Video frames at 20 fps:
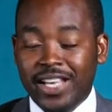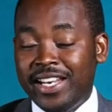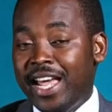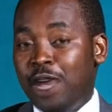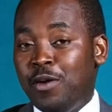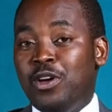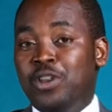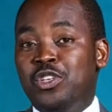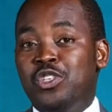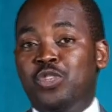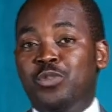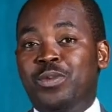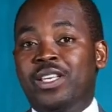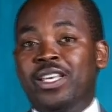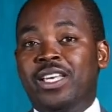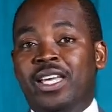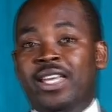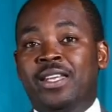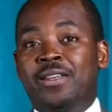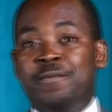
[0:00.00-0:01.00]
And I want to
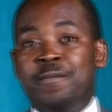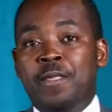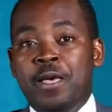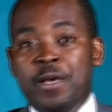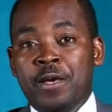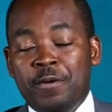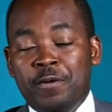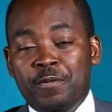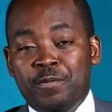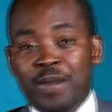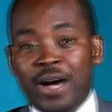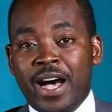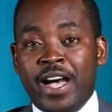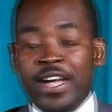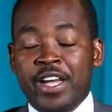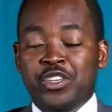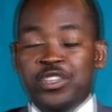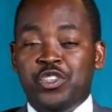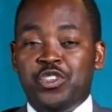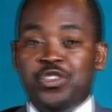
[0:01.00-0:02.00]
begin
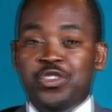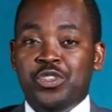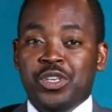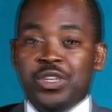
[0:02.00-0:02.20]
by